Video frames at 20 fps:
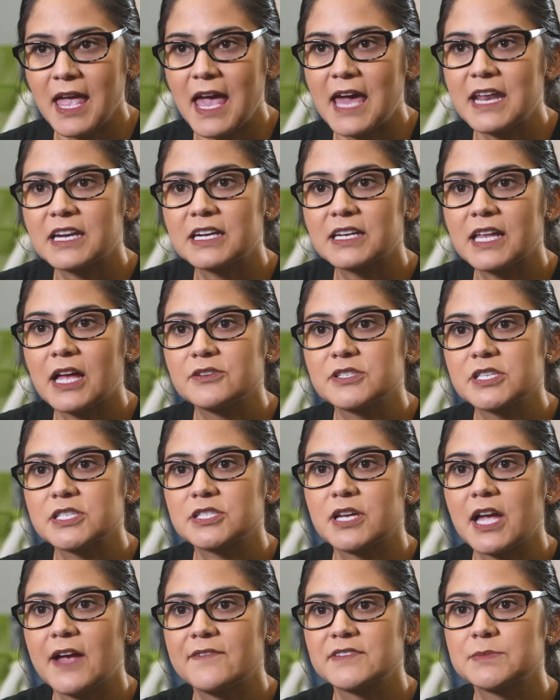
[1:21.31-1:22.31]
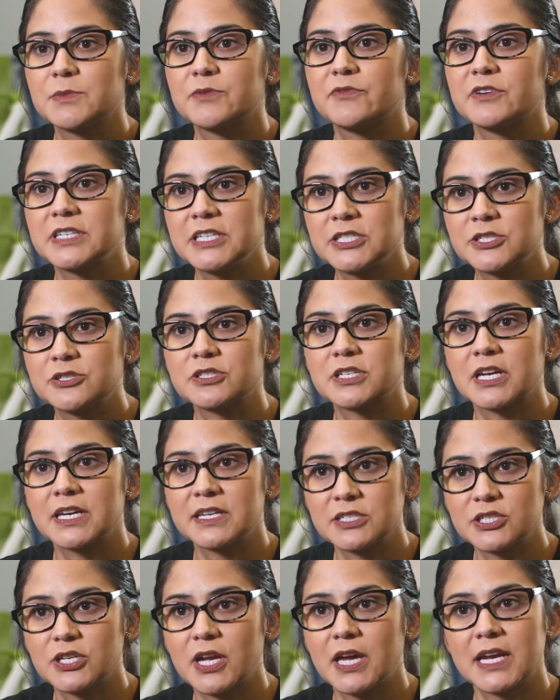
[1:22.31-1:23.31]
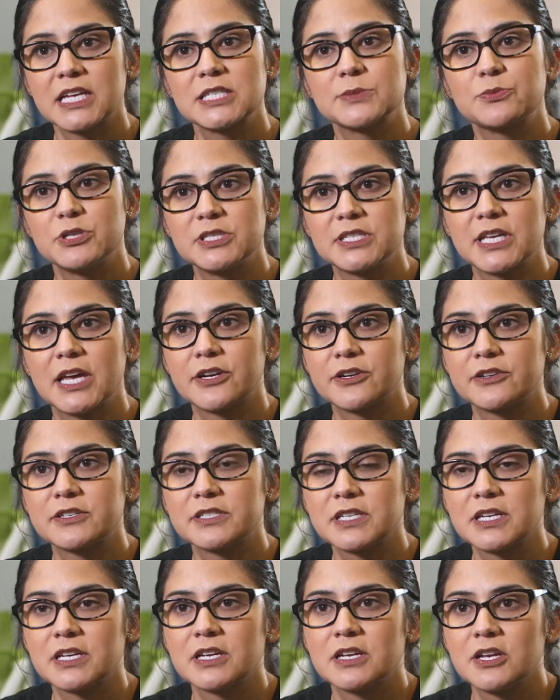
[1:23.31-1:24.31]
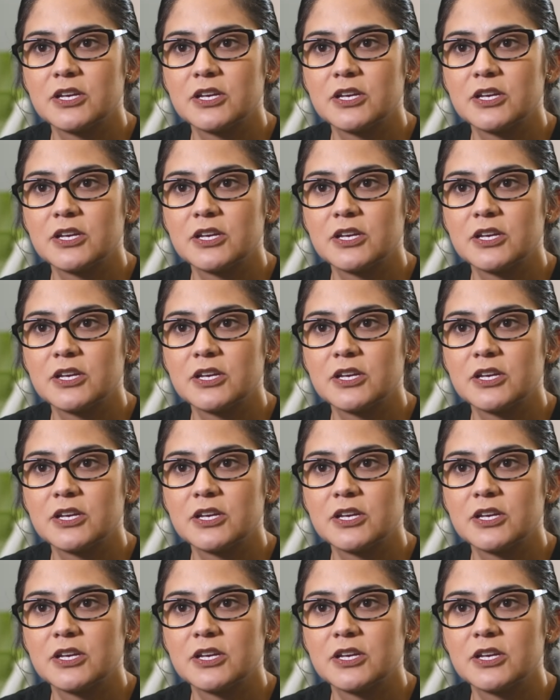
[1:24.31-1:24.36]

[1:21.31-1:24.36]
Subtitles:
and it allows us to have some of our teachers kind of shine as presenters.